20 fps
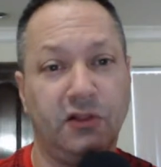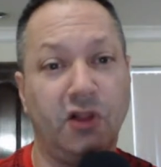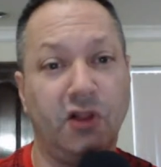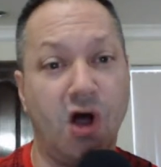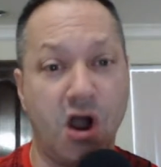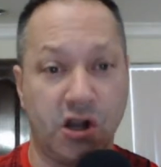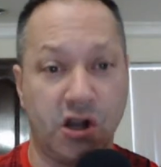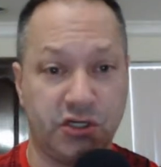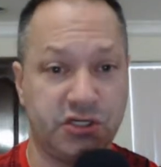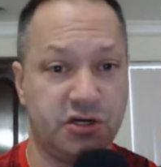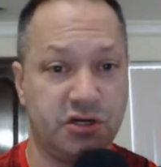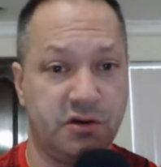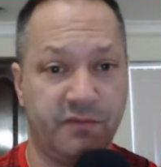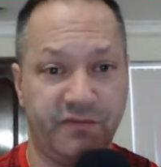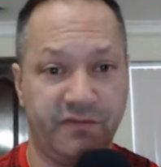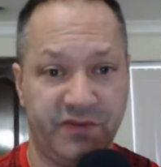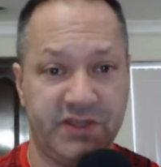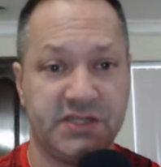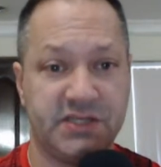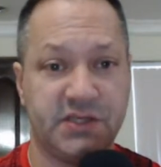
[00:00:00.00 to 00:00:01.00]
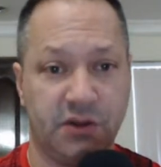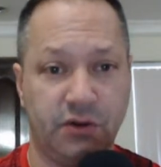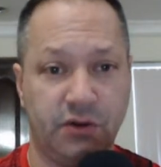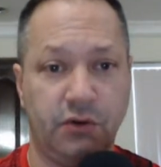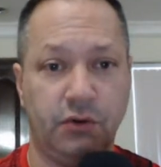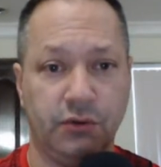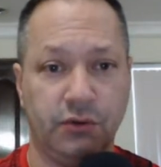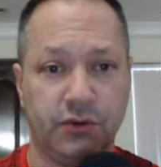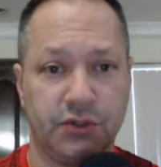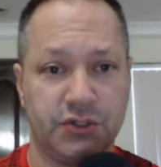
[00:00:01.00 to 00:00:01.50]
long-term visa
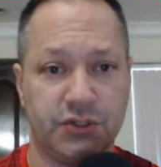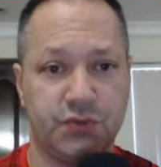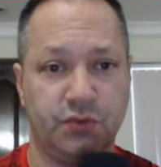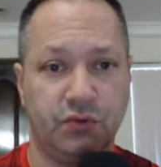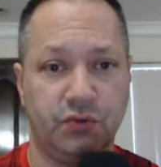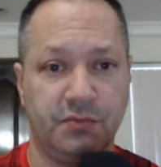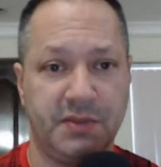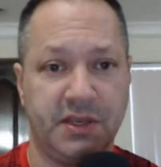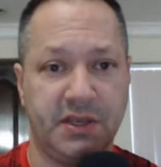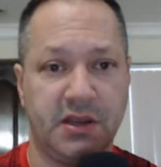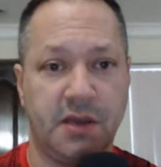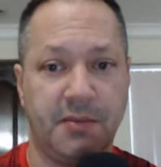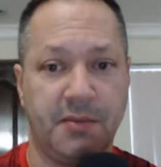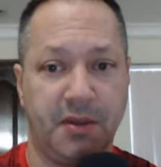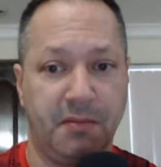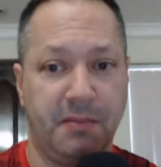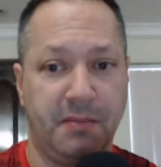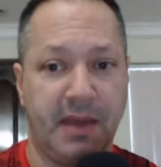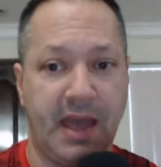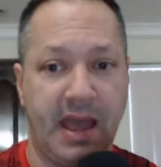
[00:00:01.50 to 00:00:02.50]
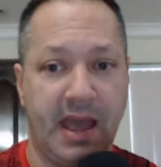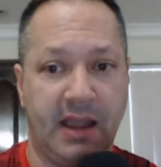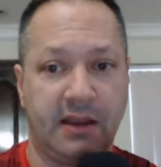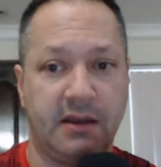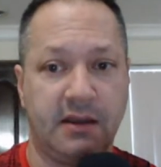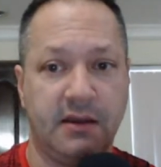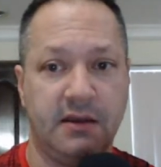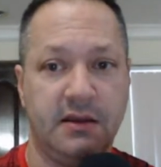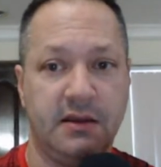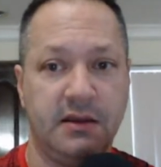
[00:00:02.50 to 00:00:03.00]
holders will be coming
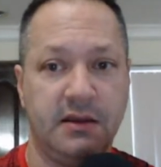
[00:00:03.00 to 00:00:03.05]
back.